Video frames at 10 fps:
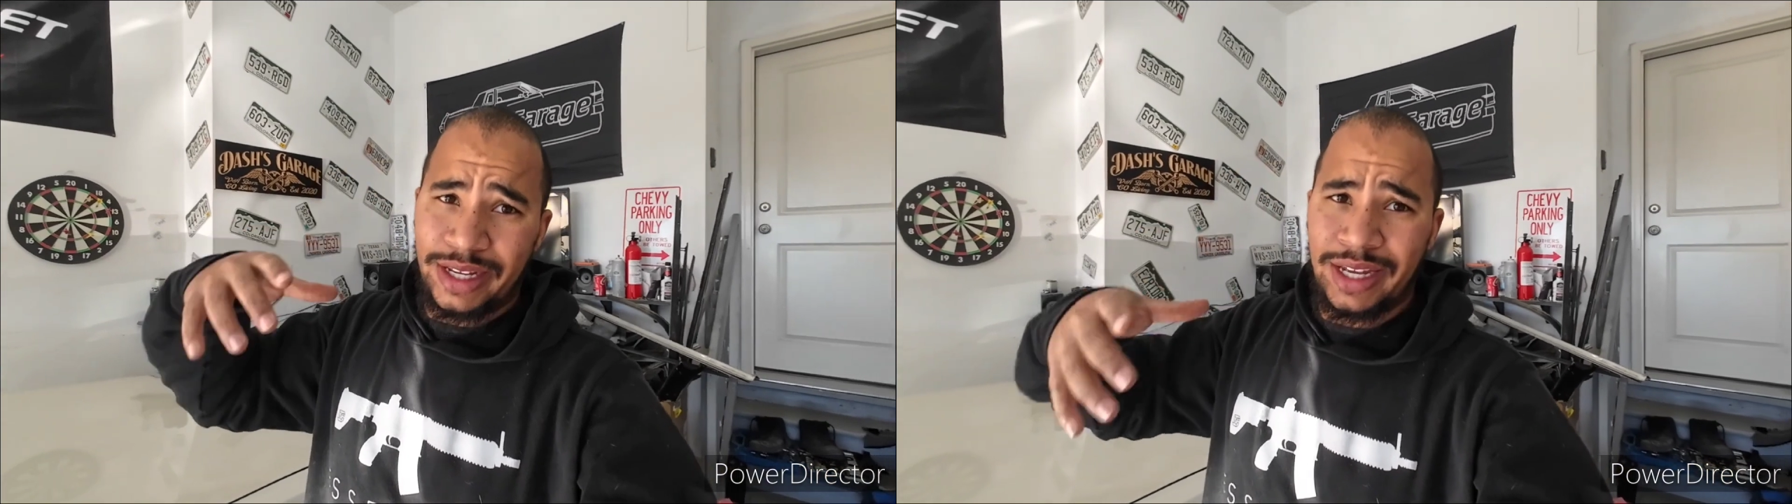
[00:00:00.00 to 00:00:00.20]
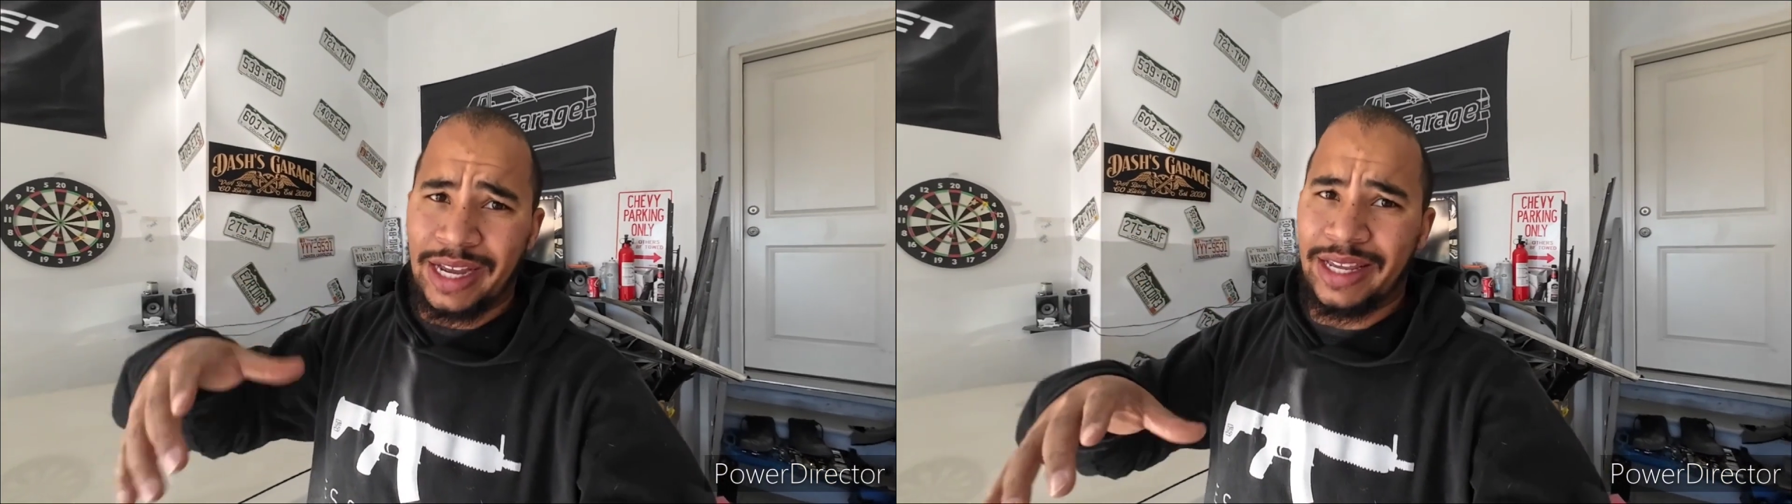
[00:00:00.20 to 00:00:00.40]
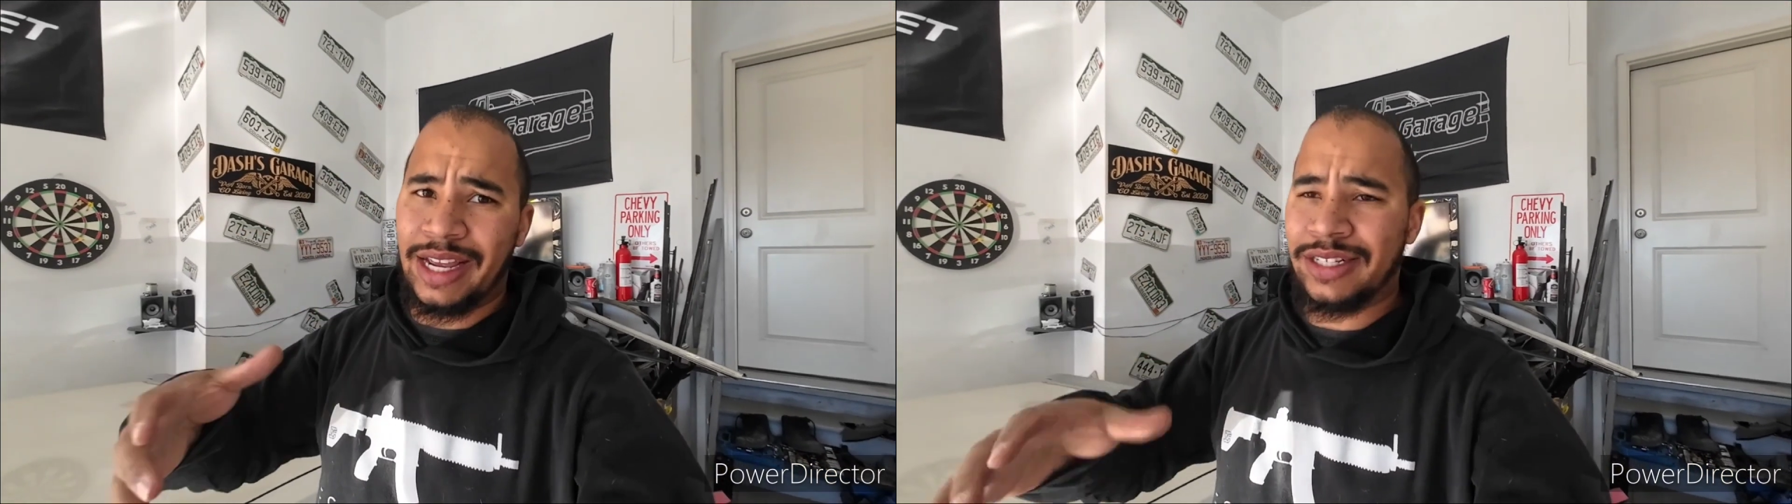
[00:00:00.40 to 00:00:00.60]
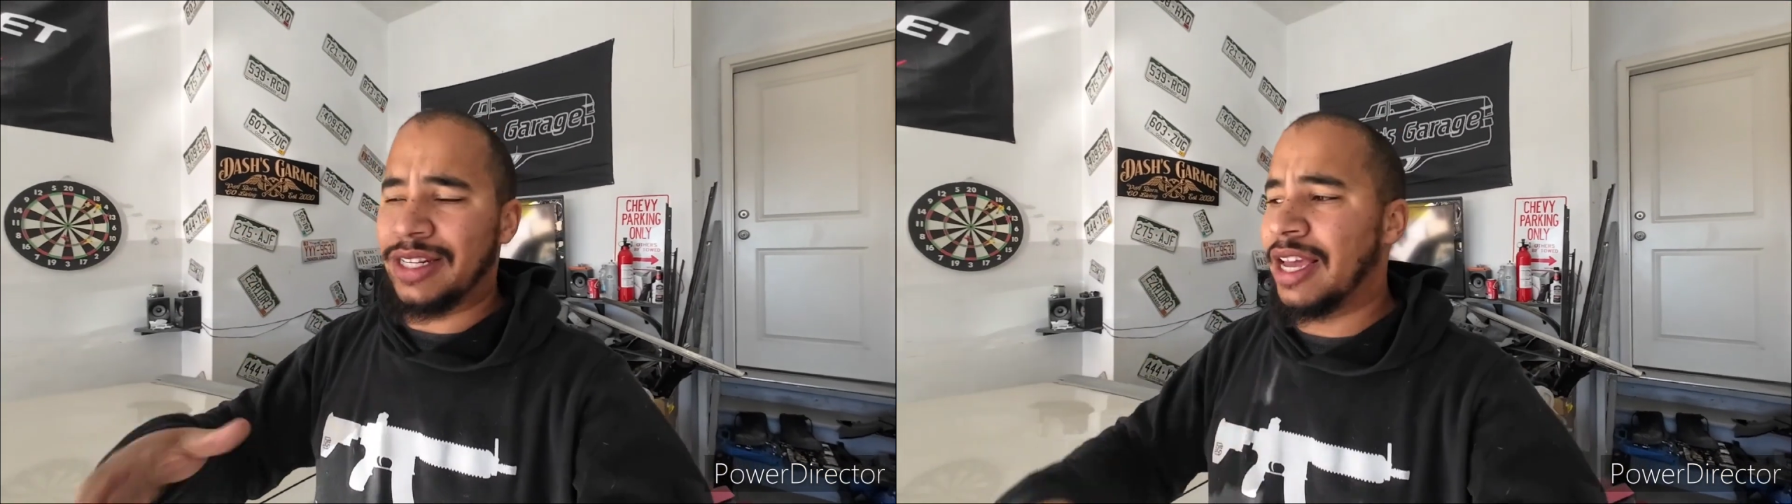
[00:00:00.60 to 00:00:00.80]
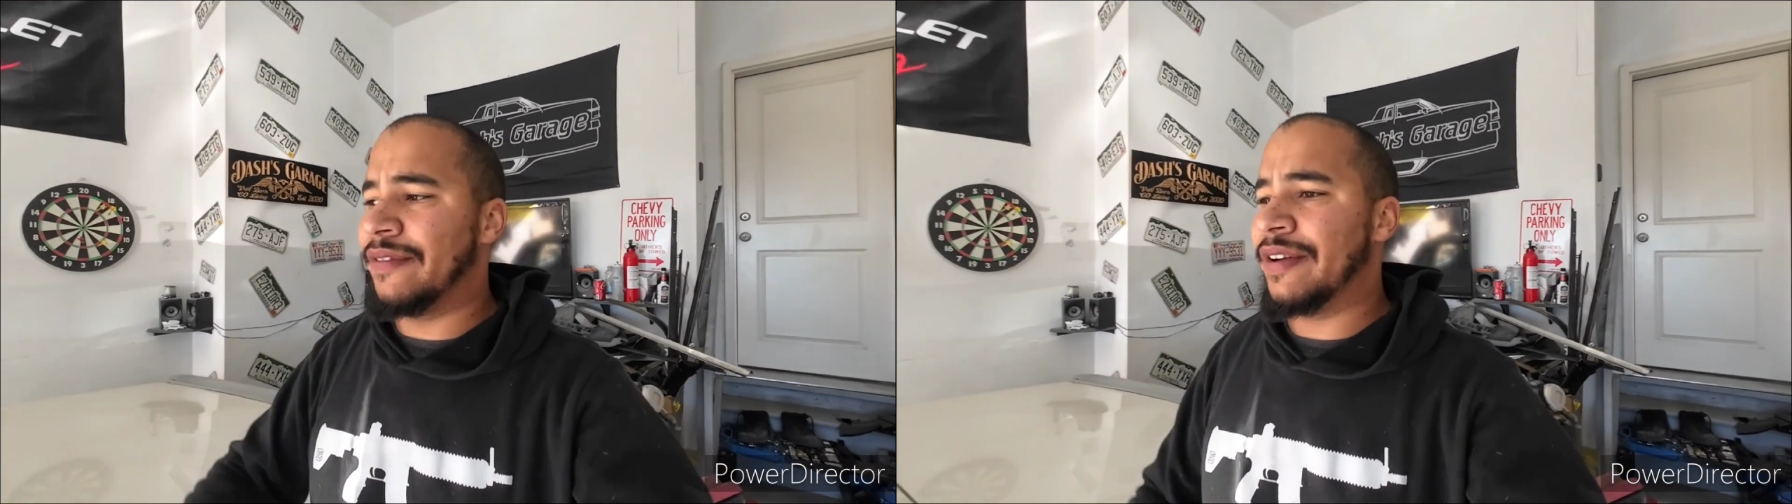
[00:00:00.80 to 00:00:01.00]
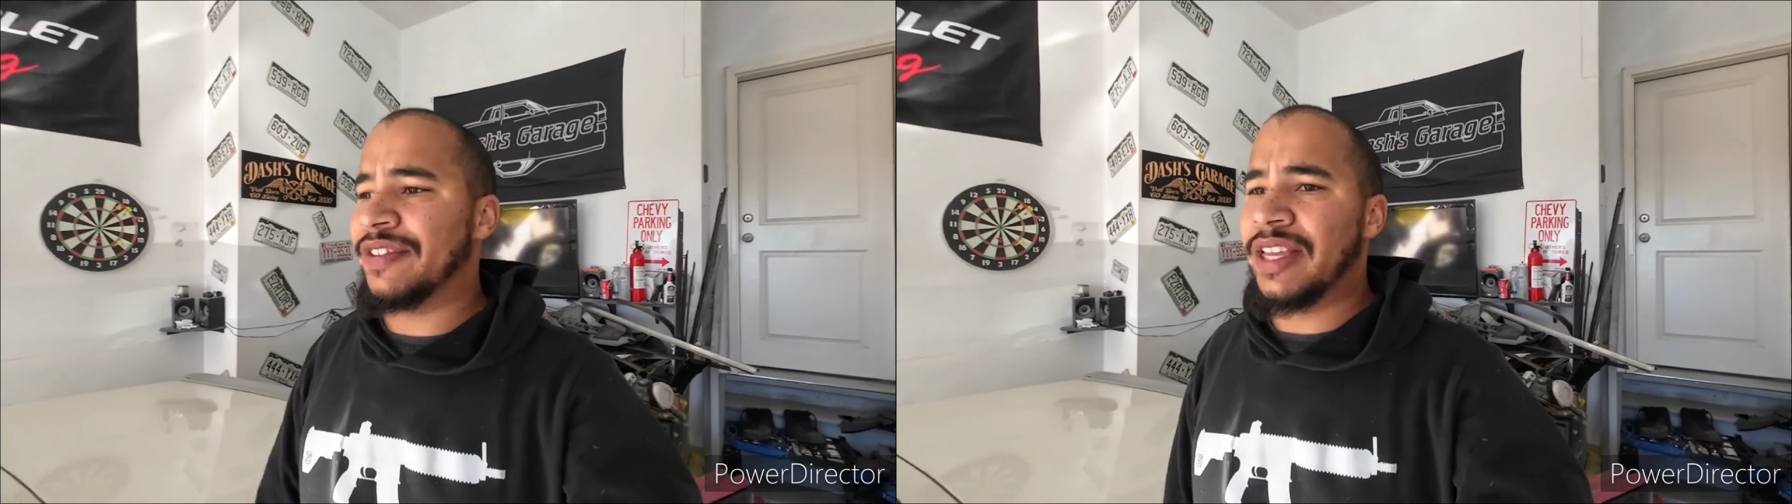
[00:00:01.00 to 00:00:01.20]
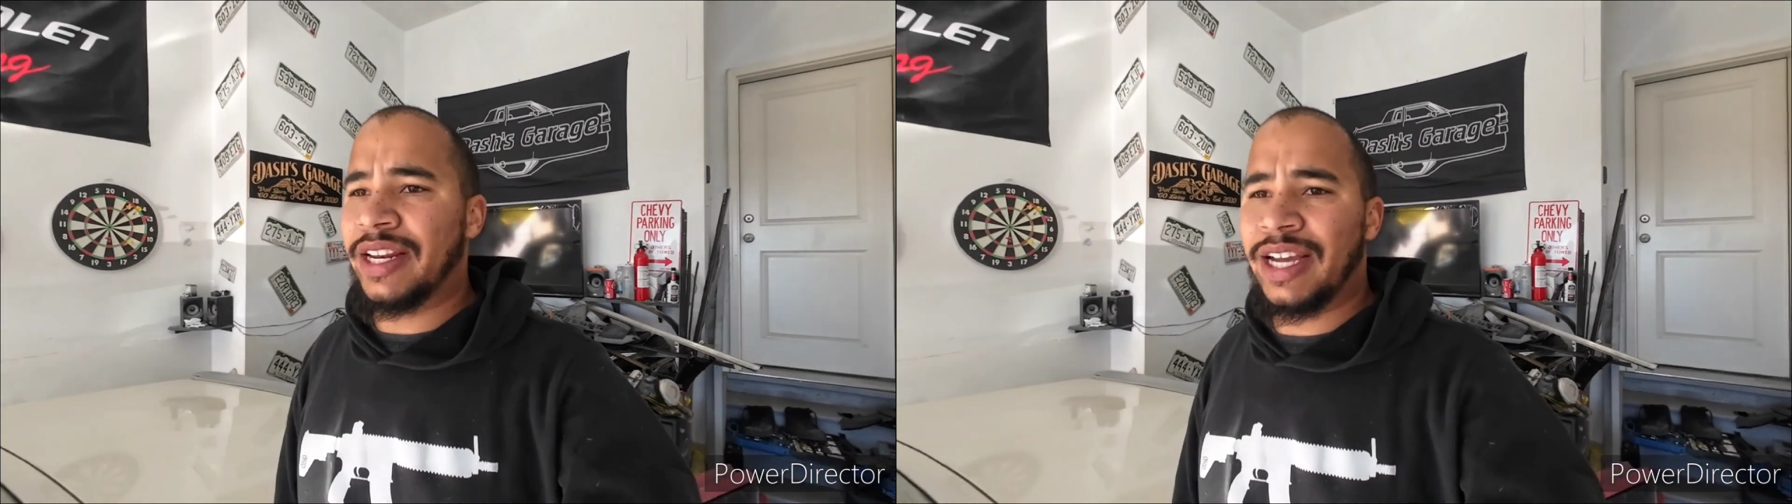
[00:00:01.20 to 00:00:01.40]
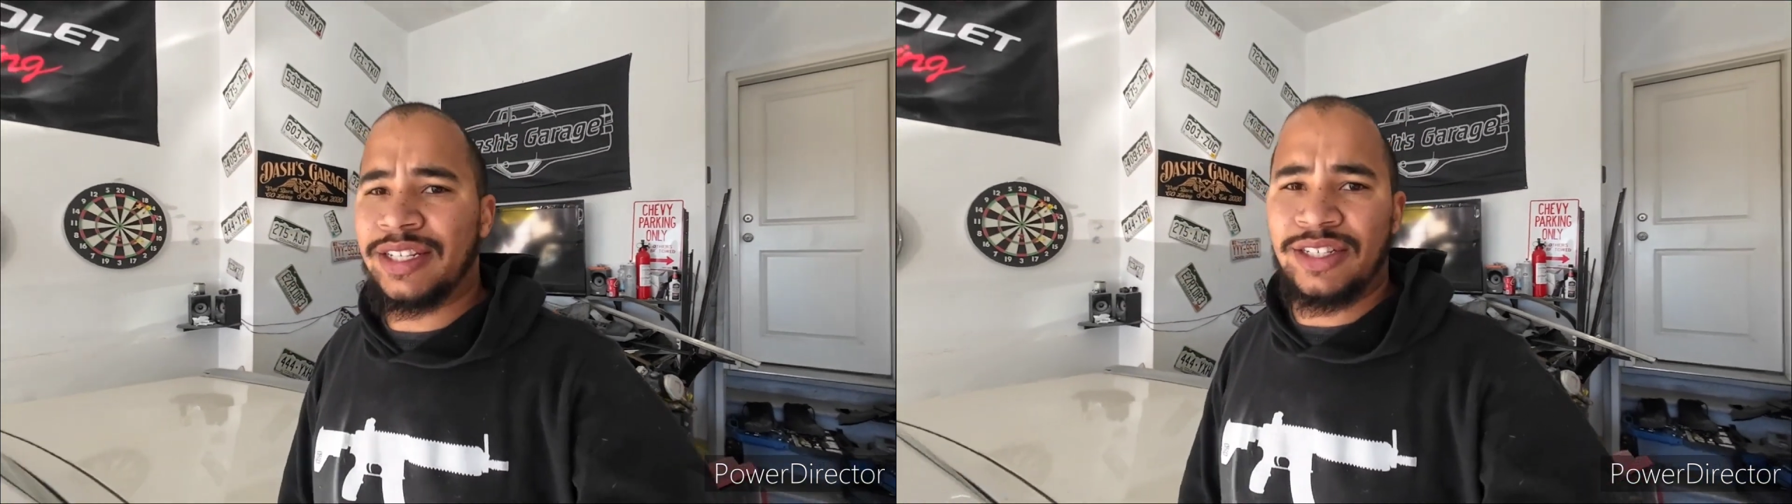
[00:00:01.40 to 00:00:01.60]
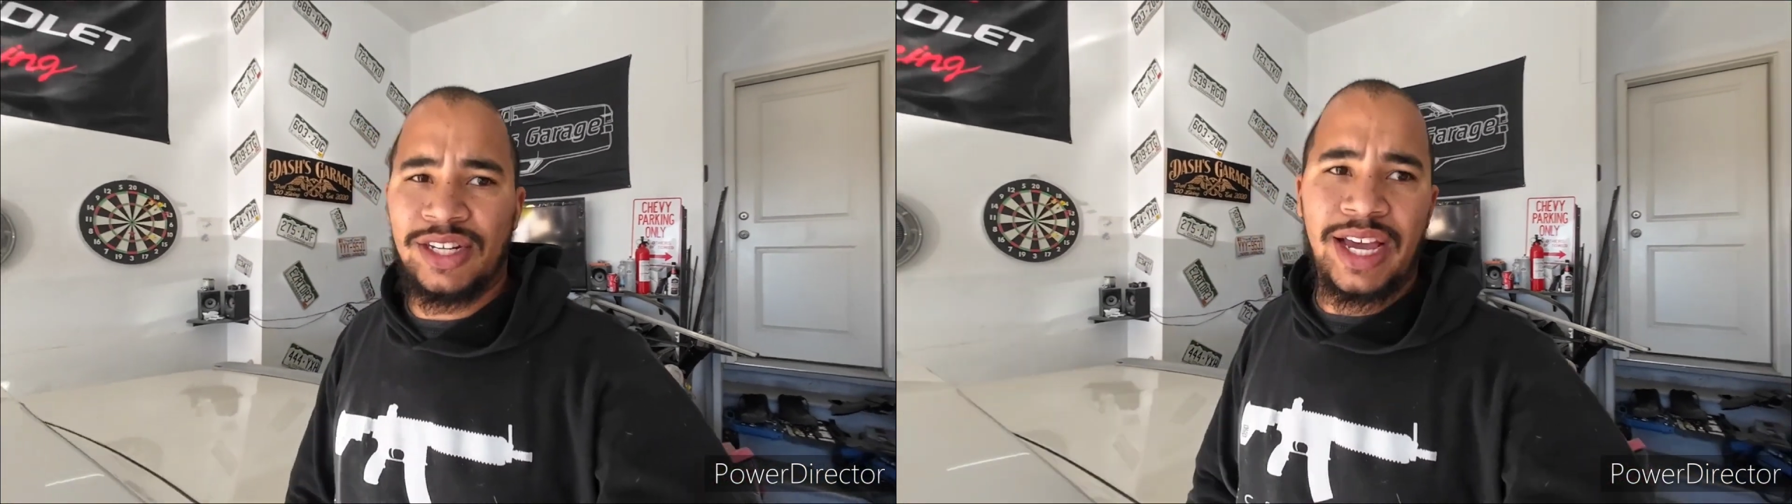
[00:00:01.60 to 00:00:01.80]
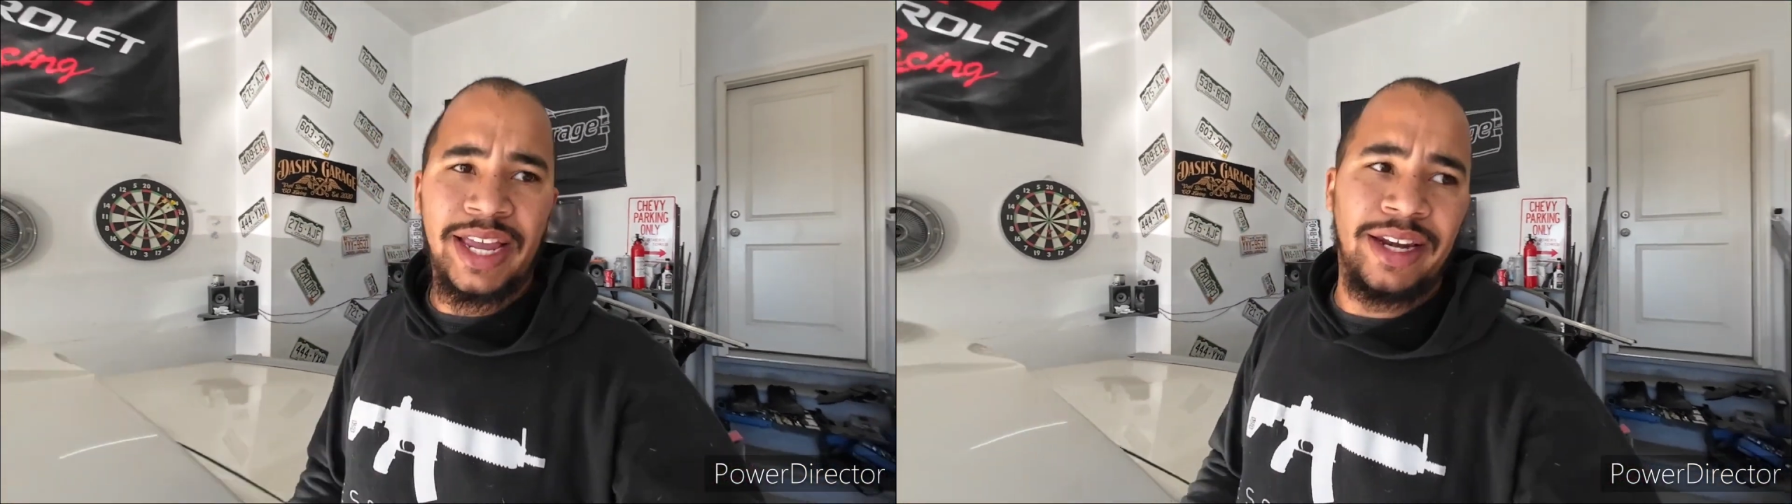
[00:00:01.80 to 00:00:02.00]
I could actually have everything nice and
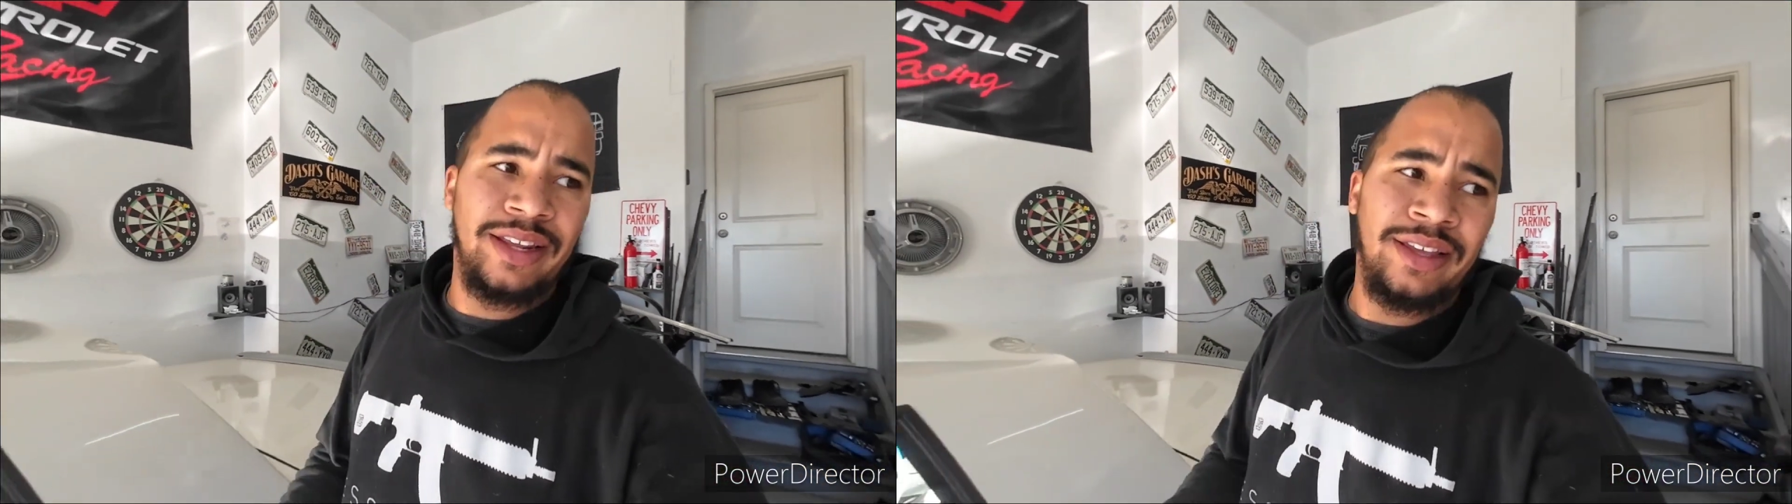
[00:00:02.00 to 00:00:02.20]
tight.